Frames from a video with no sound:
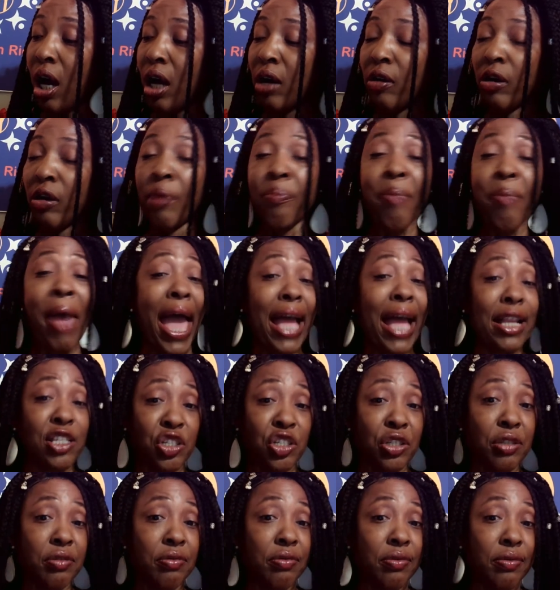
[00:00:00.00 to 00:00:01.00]

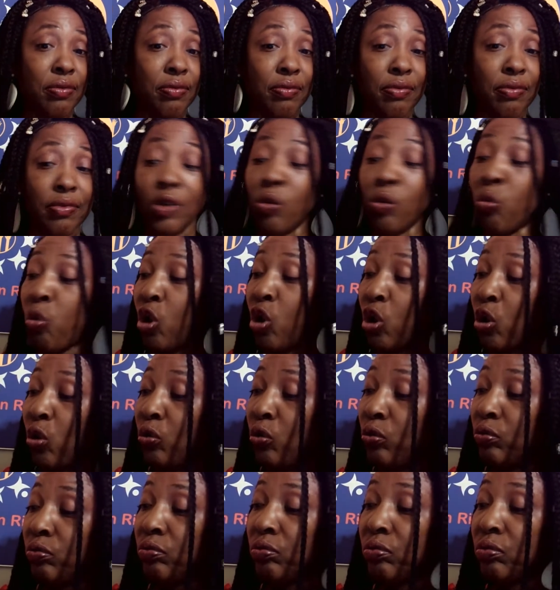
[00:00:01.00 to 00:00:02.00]
Imagine the
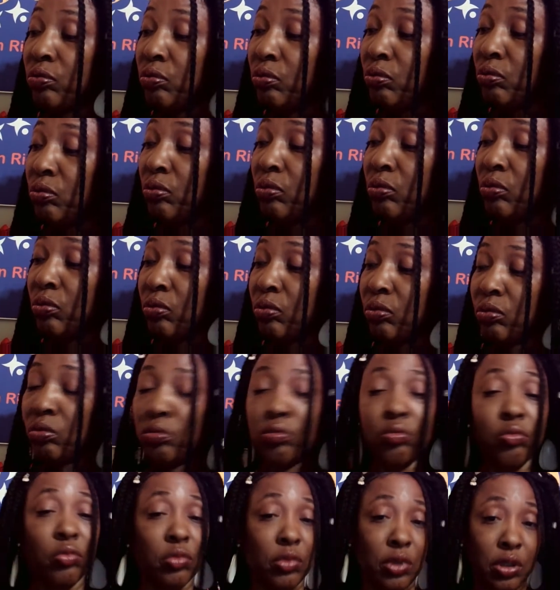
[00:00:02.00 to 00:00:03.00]
world,
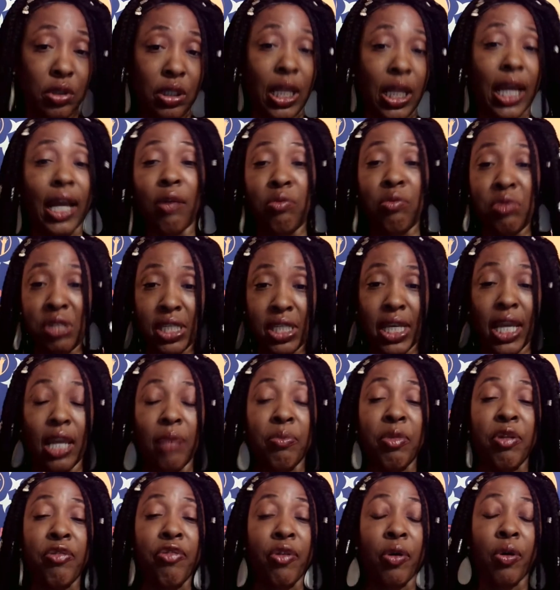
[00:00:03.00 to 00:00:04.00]
like I was saying
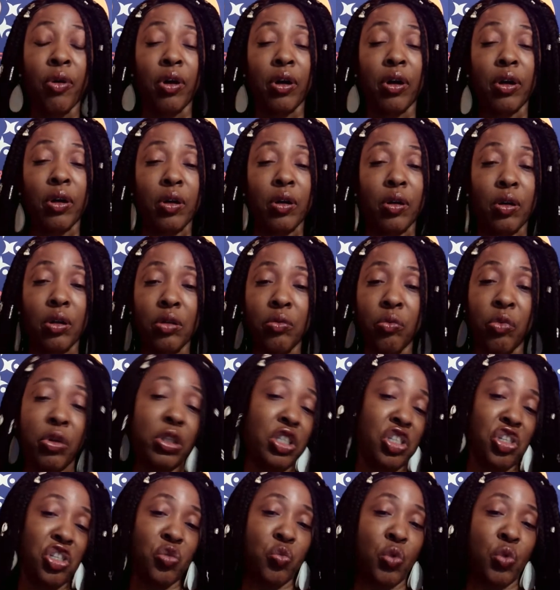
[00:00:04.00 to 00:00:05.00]
before,
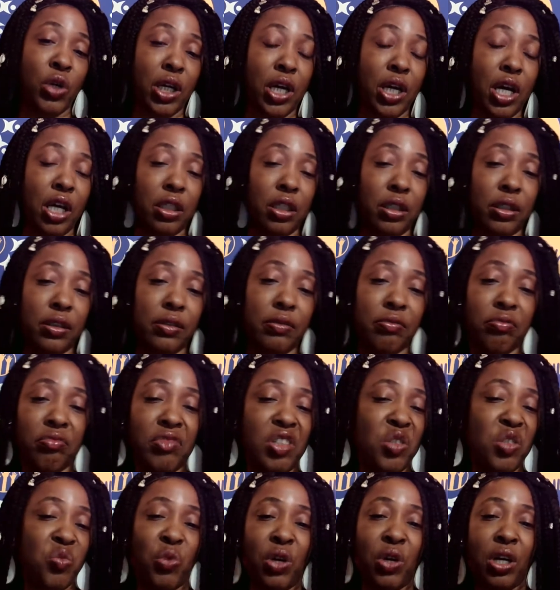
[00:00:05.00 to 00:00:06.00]
with just one color.
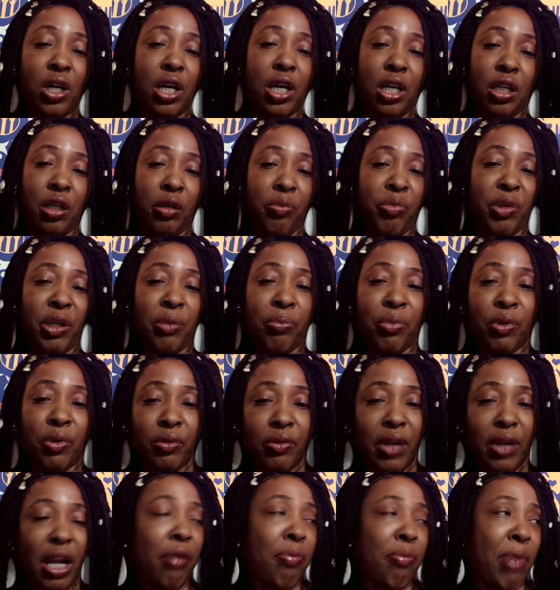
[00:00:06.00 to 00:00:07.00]
Just one color of people.
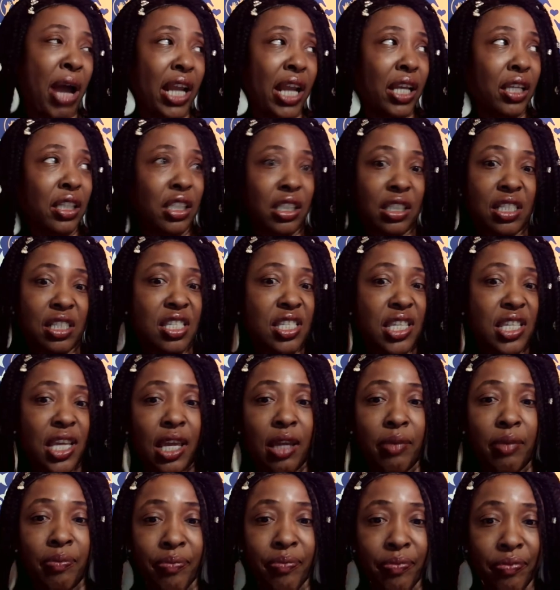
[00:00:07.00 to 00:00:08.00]
Everybody look the
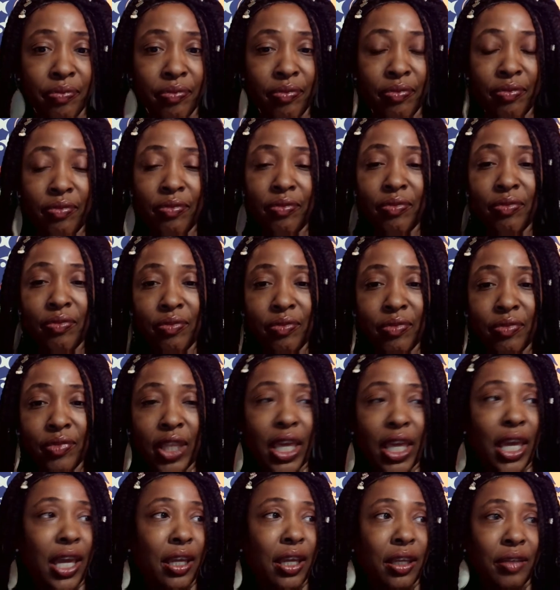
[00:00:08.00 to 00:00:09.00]
same.
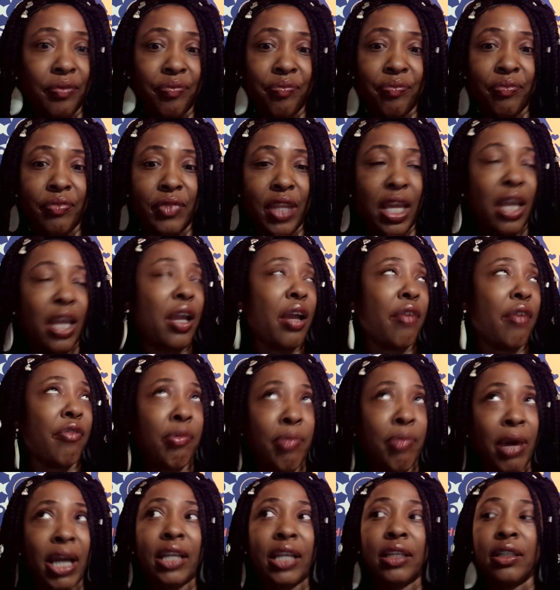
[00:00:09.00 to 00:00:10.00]
Okay?
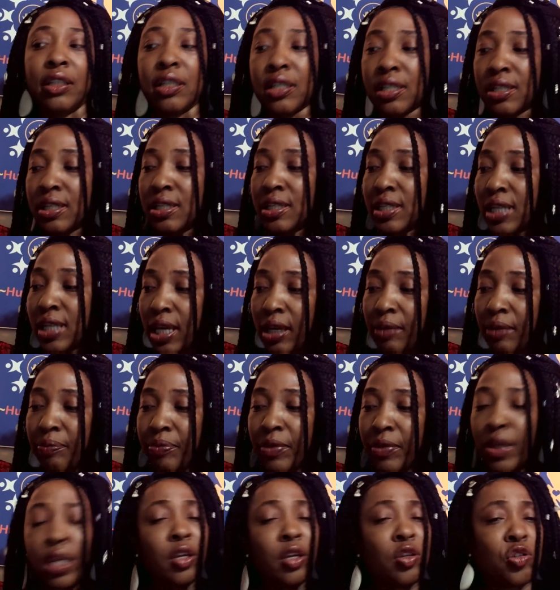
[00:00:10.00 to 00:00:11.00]
Everybody looks the same.
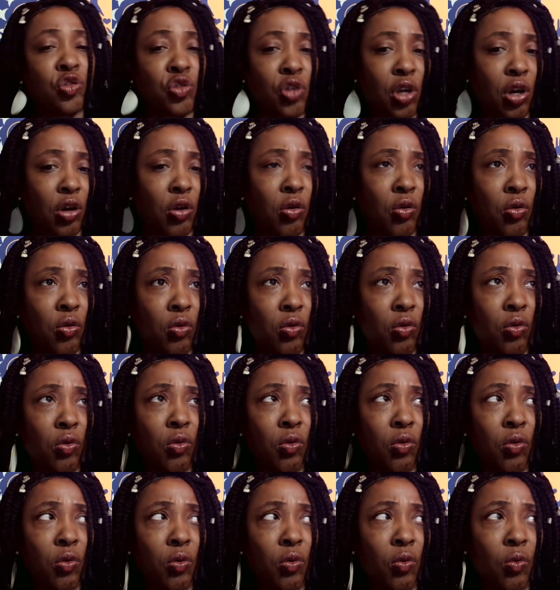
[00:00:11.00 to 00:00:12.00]
So
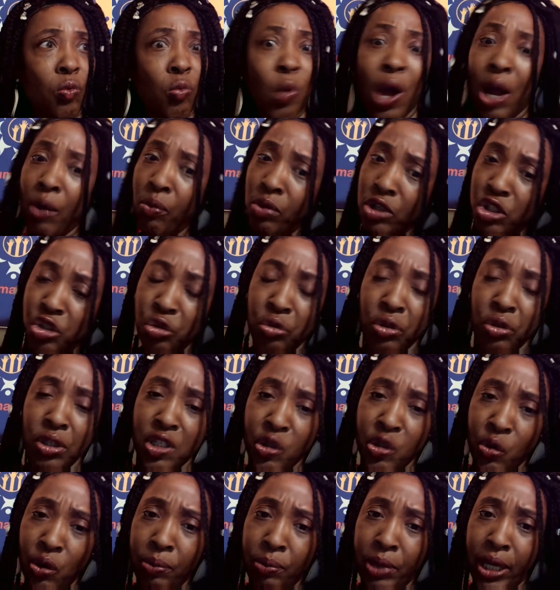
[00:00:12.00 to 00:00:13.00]
why would you
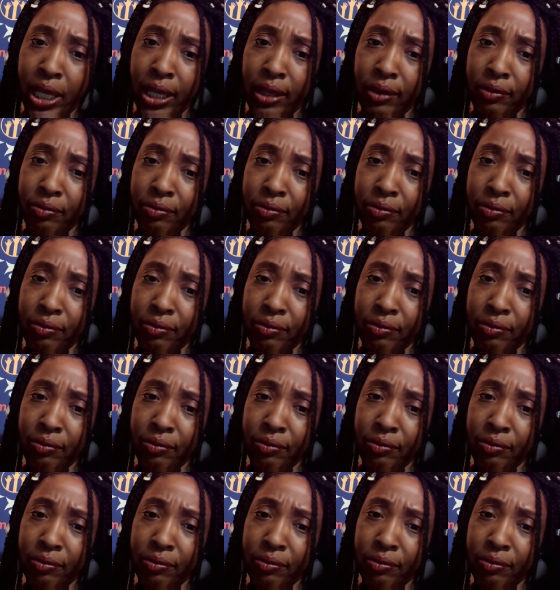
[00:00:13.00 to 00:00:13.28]
discriminate?